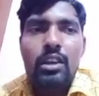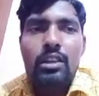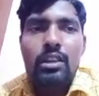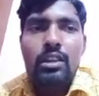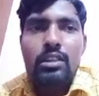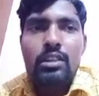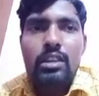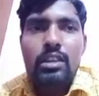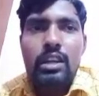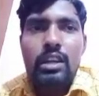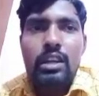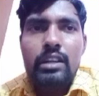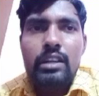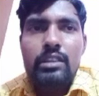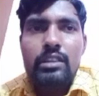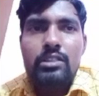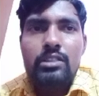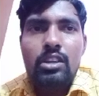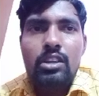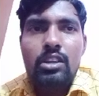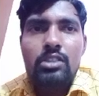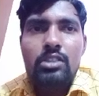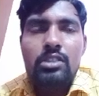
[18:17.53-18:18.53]
that the
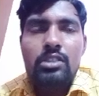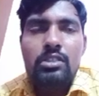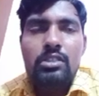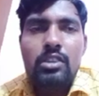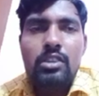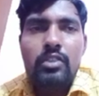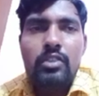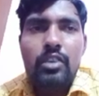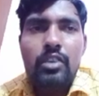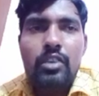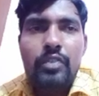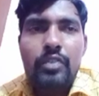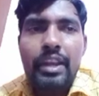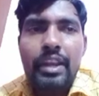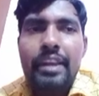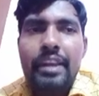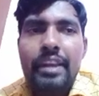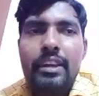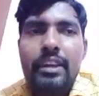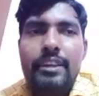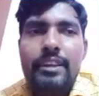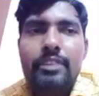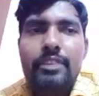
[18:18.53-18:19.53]
Geological Survey of
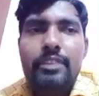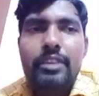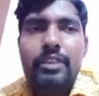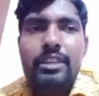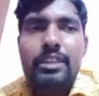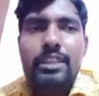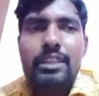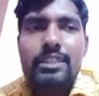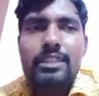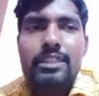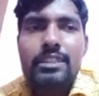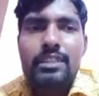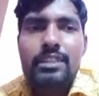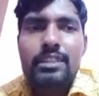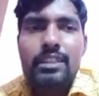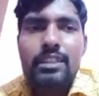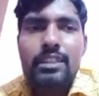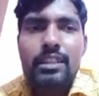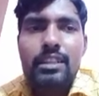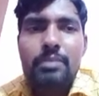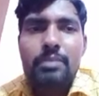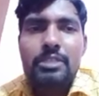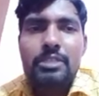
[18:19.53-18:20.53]
India given this
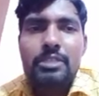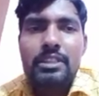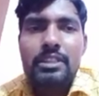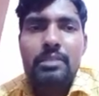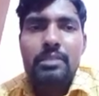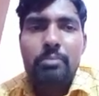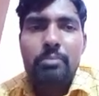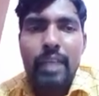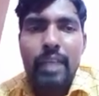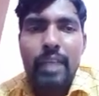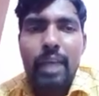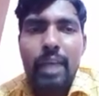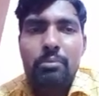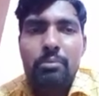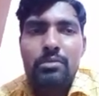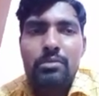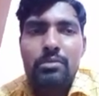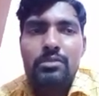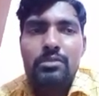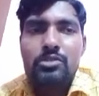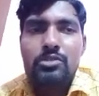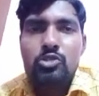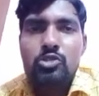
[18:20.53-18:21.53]
represented map.
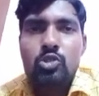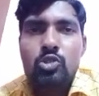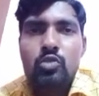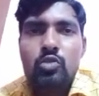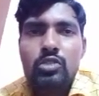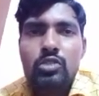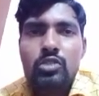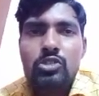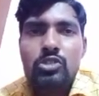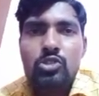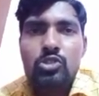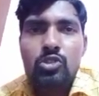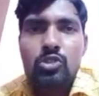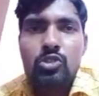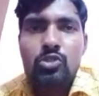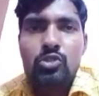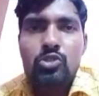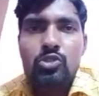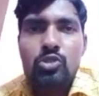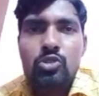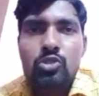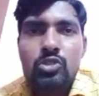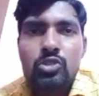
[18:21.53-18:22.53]
Zone 1, Zone
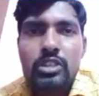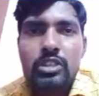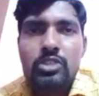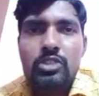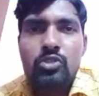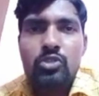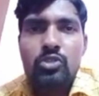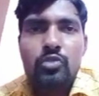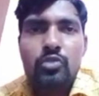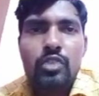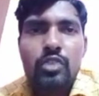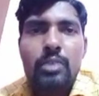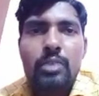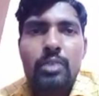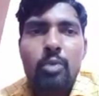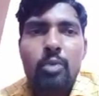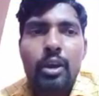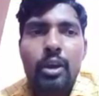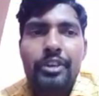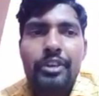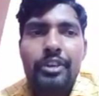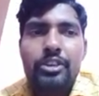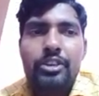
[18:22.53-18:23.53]
2, Zone 3, Zone 5
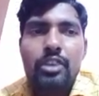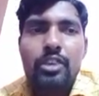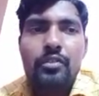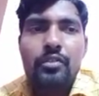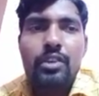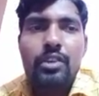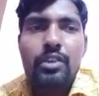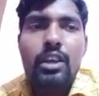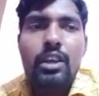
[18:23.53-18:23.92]
point of.